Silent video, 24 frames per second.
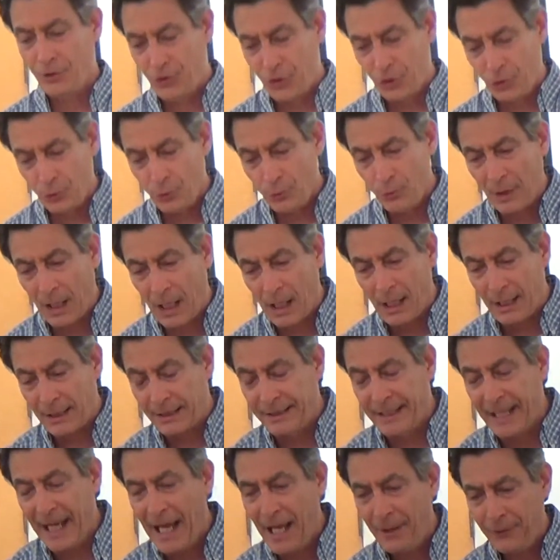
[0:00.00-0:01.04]
to
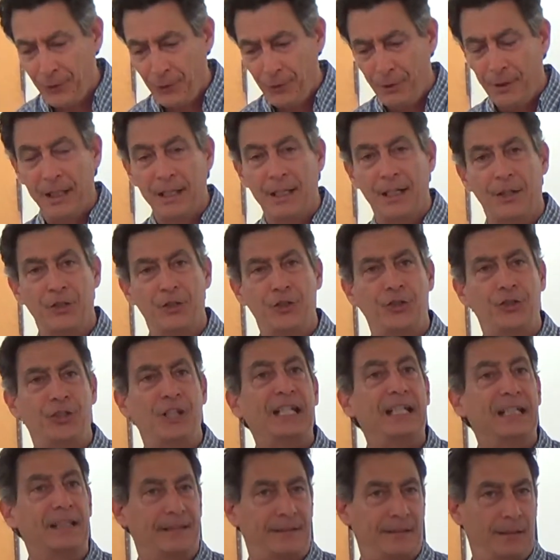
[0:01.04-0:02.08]
gather in a
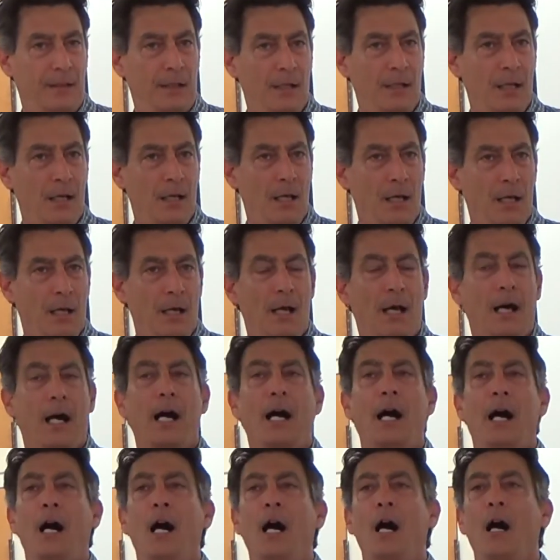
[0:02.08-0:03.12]
sheet.
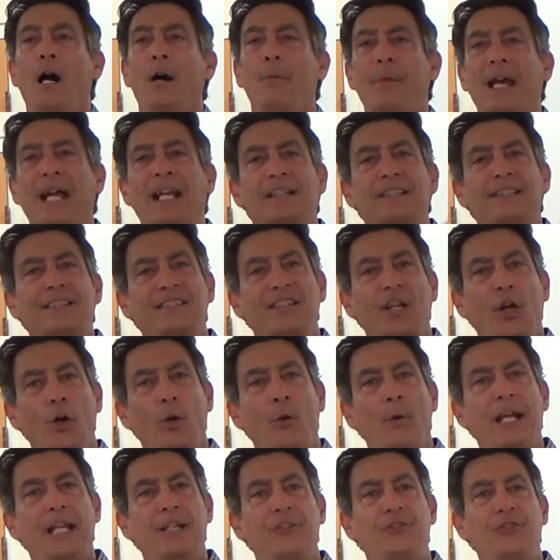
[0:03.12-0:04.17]
And
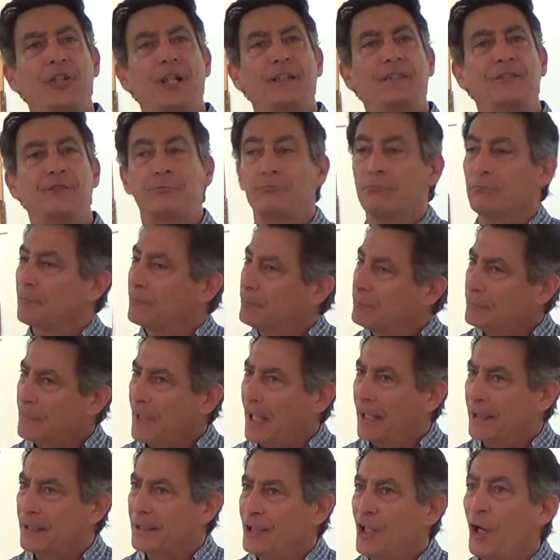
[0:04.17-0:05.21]
so it just,
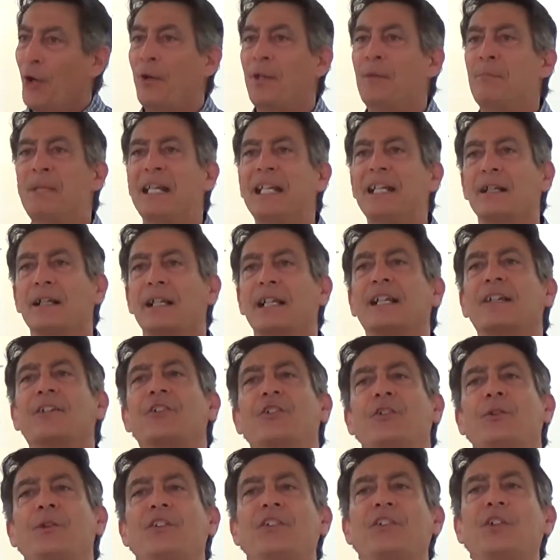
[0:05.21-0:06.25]
immediately as
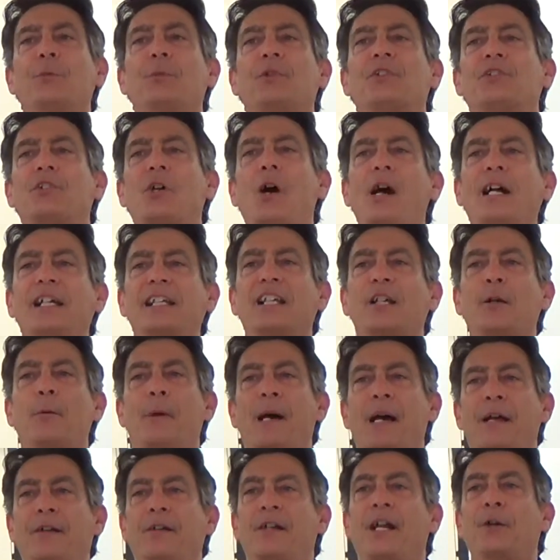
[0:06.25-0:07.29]
soon as he was talking
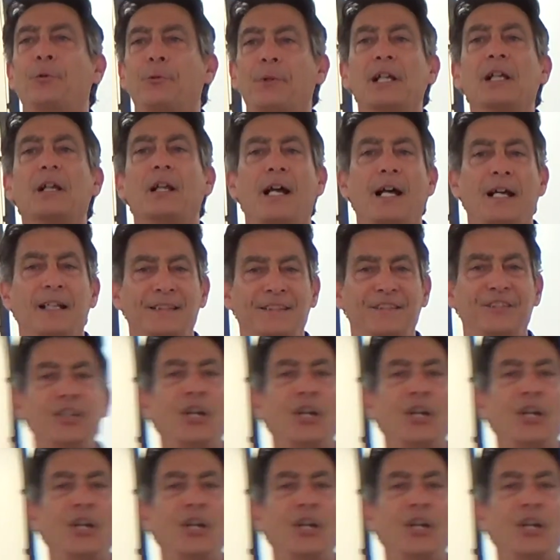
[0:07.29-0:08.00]
about it, I realized,